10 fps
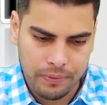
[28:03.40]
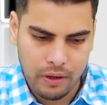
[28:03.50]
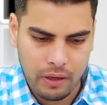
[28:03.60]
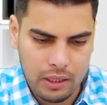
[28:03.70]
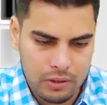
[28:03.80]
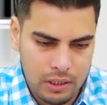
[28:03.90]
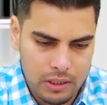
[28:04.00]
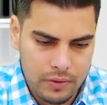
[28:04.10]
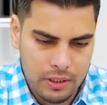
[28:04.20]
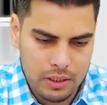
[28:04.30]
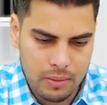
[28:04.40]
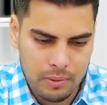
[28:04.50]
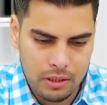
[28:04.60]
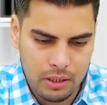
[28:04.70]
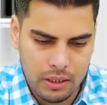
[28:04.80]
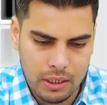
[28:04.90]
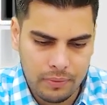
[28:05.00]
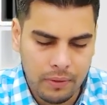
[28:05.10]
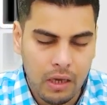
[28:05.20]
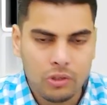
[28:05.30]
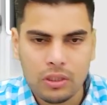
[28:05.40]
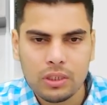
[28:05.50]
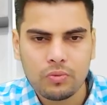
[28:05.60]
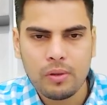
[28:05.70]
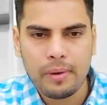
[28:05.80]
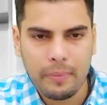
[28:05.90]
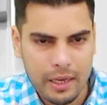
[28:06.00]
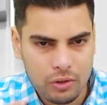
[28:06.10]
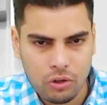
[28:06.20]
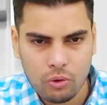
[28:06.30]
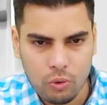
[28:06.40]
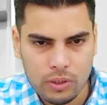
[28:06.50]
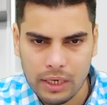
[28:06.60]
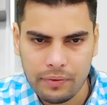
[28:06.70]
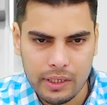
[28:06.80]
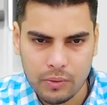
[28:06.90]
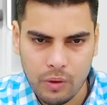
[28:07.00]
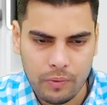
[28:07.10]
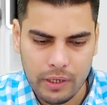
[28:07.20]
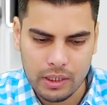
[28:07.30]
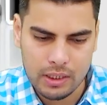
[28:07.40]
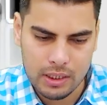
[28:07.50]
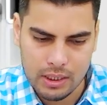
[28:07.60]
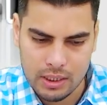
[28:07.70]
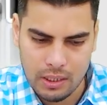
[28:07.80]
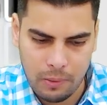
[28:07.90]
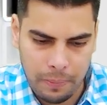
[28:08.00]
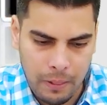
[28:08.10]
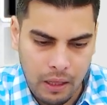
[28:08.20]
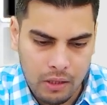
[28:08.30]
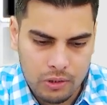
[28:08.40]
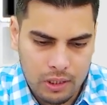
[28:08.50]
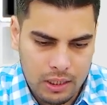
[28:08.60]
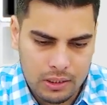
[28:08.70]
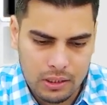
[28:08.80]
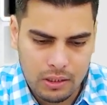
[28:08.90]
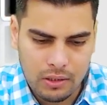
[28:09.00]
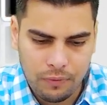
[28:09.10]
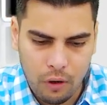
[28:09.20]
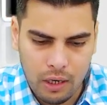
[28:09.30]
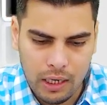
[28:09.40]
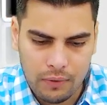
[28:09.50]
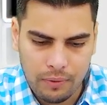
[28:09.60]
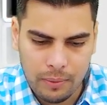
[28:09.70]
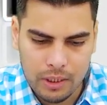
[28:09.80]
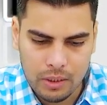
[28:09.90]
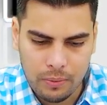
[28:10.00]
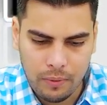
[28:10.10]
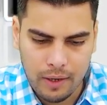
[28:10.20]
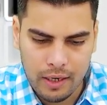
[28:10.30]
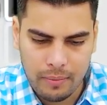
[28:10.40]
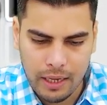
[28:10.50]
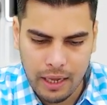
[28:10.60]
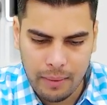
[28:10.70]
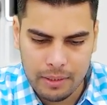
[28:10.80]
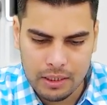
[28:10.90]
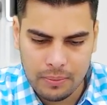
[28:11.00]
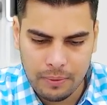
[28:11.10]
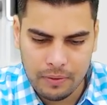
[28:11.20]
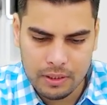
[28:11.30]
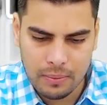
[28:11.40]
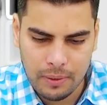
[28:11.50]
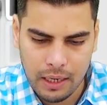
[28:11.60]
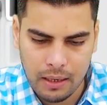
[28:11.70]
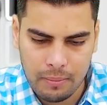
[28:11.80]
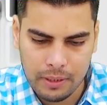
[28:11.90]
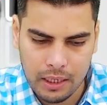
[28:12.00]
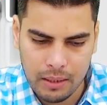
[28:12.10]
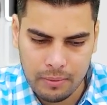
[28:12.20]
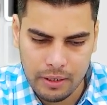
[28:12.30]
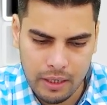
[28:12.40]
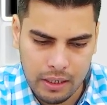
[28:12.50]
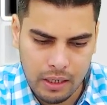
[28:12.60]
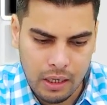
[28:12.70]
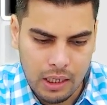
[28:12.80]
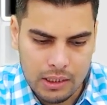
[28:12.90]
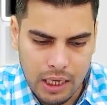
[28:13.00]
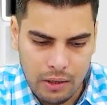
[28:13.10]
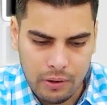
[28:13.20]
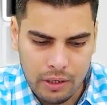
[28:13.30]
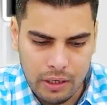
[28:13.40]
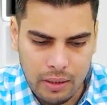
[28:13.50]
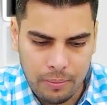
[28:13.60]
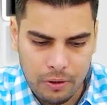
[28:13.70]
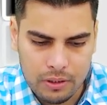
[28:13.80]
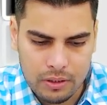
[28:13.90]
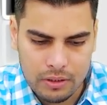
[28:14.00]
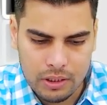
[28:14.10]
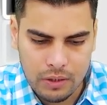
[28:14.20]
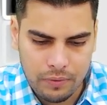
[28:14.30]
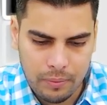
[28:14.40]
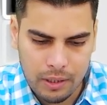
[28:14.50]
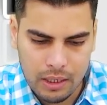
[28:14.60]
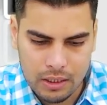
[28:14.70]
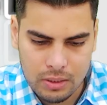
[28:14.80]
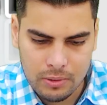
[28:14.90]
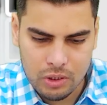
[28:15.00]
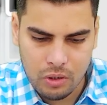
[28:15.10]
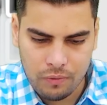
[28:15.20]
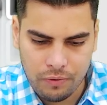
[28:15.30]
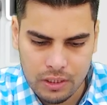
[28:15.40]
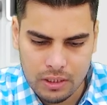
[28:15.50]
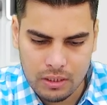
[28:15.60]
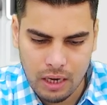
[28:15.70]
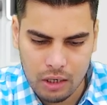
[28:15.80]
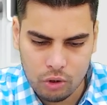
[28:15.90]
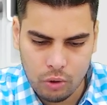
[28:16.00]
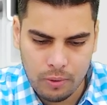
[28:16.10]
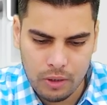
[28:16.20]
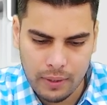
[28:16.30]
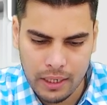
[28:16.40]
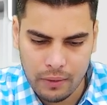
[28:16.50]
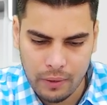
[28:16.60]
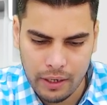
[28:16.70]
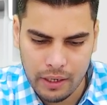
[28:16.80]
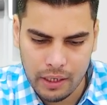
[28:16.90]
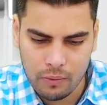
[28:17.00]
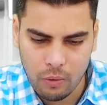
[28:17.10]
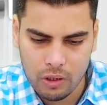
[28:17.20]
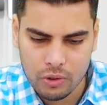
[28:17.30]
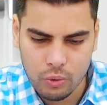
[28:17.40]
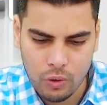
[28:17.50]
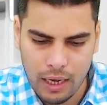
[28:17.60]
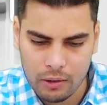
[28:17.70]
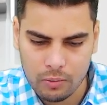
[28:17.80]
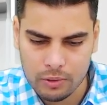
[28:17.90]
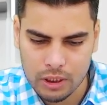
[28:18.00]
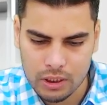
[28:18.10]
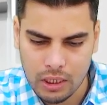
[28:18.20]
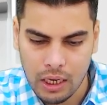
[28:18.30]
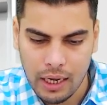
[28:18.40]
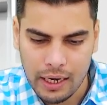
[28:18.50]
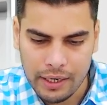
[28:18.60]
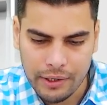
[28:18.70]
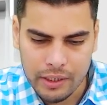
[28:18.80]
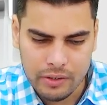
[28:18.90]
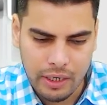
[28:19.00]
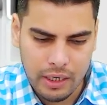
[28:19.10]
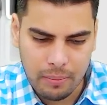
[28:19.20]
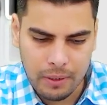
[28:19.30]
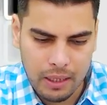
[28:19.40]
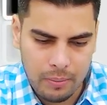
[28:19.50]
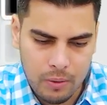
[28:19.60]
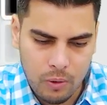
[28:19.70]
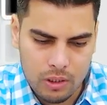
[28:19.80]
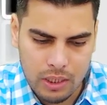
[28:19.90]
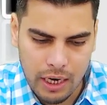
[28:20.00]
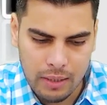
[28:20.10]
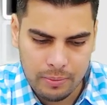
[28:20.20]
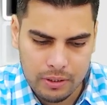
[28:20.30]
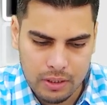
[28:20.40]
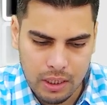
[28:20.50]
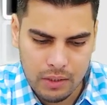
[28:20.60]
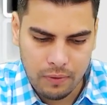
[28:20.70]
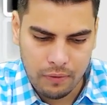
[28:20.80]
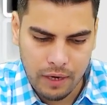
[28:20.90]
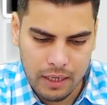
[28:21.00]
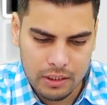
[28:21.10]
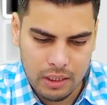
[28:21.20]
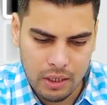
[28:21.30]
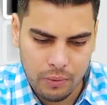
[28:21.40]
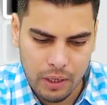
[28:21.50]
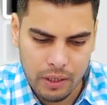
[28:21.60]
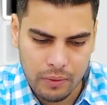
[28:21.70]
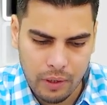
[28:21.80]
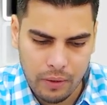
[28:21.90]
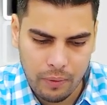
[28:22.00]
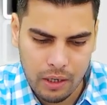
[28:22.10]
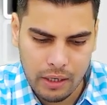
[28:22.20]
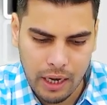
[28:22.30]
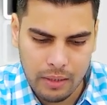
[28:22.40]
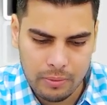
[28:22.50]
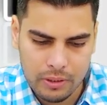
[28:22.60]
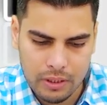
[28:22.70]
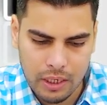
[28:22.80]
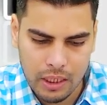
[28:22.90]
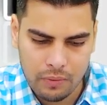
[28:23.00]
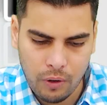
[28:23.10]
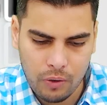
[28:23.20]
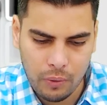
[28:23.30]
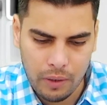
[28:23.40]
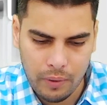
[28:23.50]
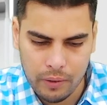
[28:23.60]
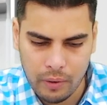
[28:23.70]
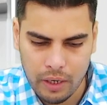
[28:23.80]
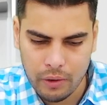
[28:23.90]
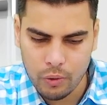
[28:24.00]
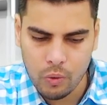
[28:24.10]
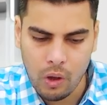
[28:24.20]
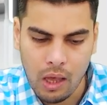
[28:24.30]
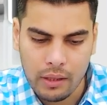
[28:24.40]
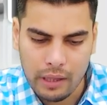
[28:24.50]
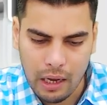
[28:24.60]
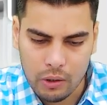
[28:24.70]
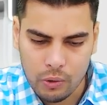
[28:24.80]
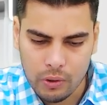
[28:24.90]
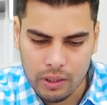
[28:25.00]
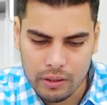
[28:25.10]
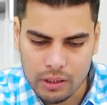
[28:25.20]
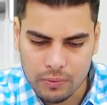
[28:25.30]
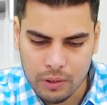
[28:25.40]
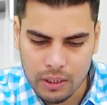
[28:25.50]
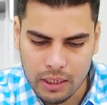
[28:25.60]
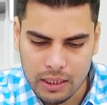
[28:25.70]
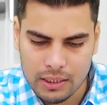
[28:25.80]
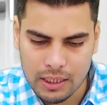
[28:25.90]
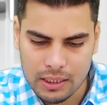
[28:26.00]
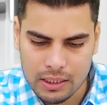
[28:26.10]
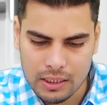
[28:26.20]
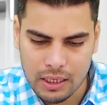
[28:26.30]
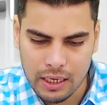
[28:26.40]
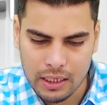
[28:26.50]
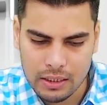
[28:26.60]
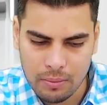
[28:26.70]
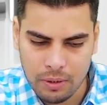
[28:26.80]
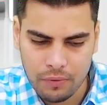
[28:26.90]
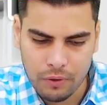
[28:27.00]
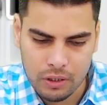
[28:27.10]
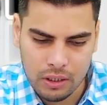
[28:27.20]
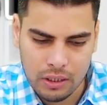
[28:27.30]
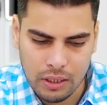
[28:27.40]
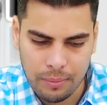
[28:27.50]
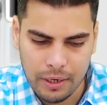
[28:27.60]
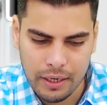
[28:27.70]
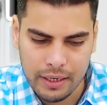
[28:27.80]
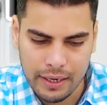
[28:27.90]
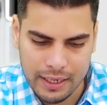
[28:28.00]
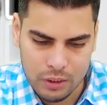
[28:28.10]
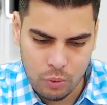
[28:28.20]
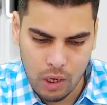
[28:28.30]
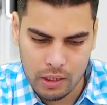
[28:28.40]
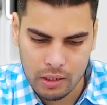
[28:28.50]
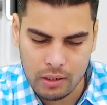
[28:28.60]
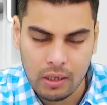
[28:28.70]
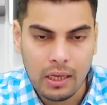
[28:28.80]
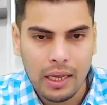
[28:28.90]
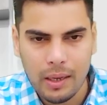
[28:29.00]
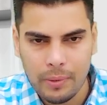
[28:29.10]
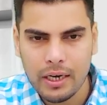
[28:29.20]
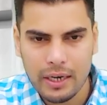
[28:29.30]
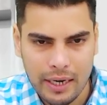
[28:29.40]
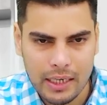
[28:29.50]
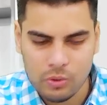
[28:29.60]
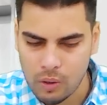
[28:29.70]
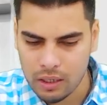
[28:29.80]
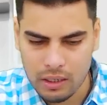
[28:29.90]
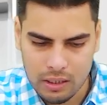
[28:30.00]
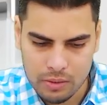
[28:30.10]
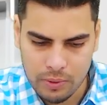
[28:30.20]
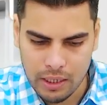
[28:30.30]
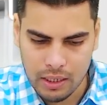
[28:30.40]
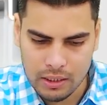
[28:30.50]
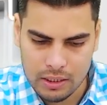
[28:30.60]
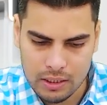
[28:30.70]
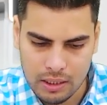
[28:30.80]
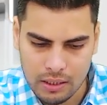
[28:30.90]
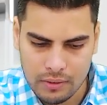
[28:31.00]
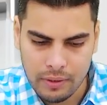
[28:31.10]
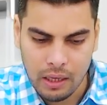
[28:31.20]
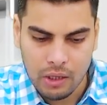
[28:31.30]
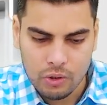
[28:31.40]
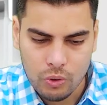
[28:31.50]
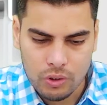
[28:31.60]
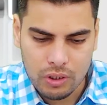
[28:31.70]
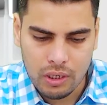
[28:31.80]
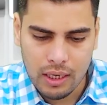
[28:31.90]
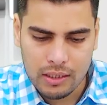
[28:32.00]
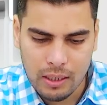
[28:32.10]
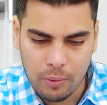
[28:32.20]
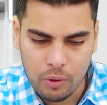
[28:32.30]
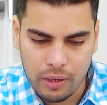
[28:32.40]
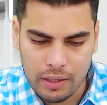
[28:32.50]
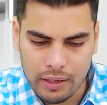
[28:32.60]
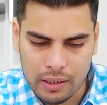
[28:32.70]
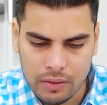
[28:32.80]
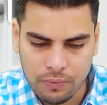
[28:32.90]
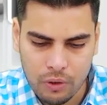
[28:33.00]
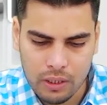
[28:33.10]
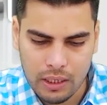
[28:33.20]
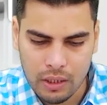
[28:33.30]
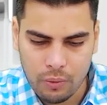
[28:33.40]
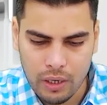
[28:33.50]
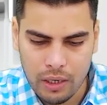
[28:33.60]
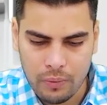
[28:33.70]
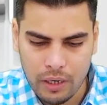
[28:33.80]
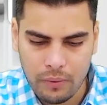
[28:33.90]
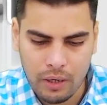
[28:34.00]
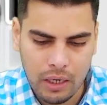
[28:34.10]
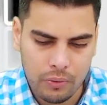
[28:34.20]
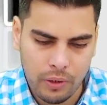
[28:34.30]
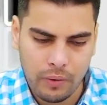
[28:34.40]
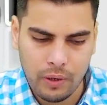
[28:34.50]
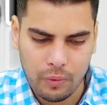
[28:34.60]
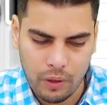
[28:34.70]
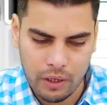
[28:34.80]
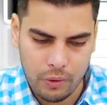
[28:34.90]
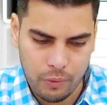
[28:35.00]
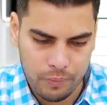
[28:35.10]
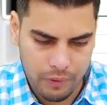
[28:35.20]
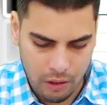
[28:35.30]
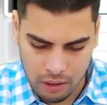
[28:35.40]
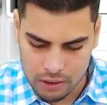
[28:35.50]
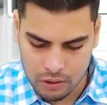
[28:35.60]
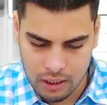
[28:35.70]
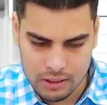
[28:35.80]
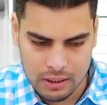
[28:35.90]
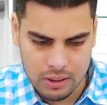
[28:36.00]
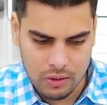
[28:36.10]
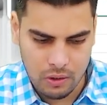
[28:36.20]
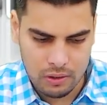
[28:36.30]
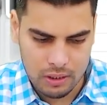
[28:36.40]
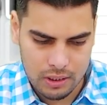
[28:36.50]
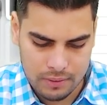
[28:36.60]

Okay, so illustration number 13. So this will be based on those entries what we discussed just now. So consider the following information provided by ABC Power Supply Company Limited. Security deposit received from the customers on 1st October 2020 was 2 lakh rupees. Interest rate applicable was 8% for financial year 2021, 9% for 21-22. The accrued interest for the year is adjusted against the bill for the immediate next quarter. Immediate next quarter it is being adjusted. So journalize the above transaction for the year 2021 and 21-22. Okay, so let's just solve this.